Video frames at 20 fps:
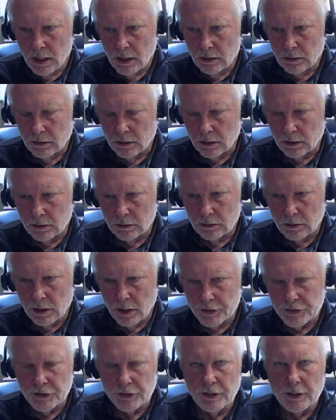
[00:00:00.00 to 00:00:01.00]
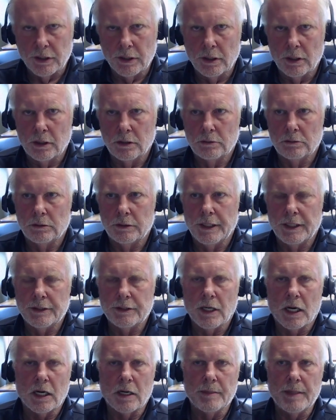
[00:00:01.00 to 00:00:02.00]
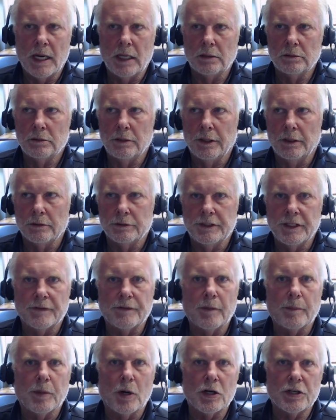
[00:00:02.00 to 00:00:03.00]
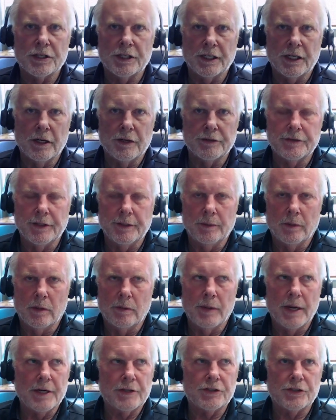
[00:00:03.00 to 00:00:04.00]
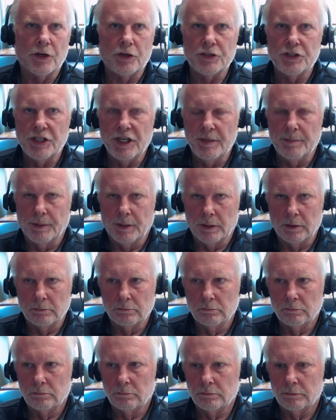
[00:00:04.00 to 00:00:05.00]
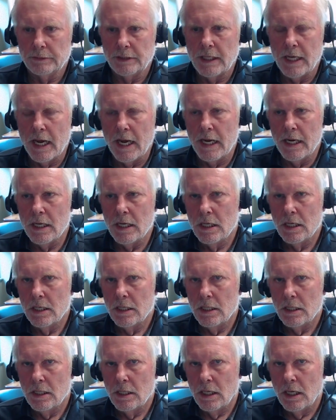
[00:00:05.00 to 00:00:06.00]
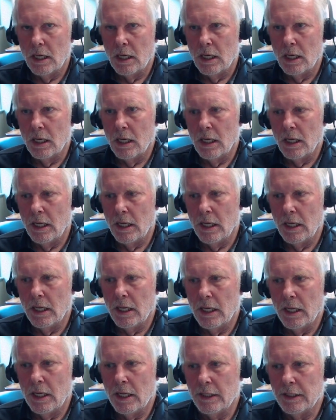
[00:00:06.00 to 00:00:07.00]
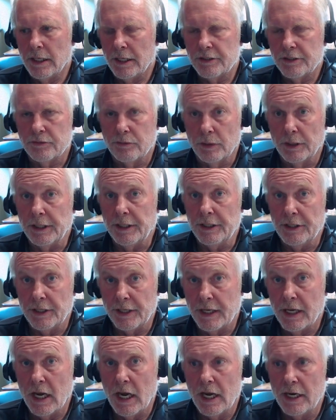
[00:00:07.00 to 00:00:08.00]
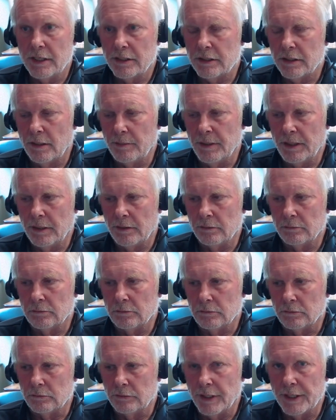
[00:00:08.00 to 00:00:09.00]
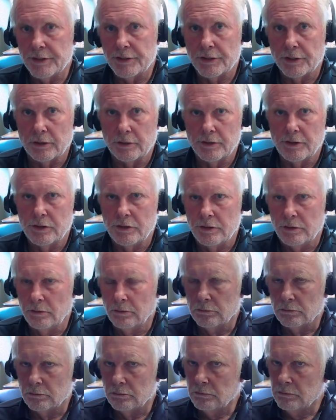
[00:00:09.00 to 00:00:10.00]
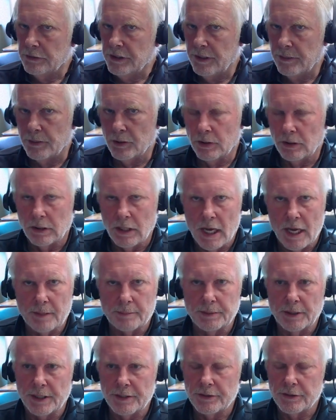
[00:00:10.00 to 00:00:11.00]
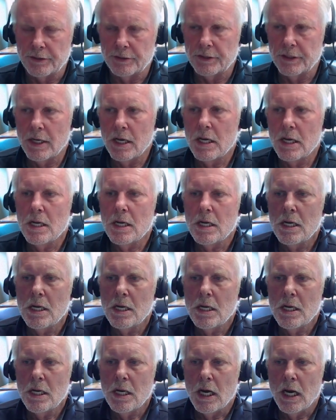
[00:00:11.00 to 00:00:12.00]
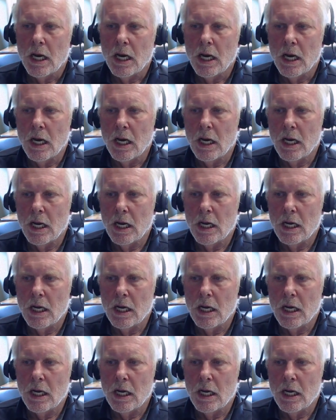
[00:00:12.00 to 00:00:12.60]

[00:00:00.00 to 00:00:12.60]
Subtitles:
or also you could, that talk about, you know, different parts of the country where rents are cheaper, okay? And that's really the case. I mean, rents are cheaper in a lot of places. So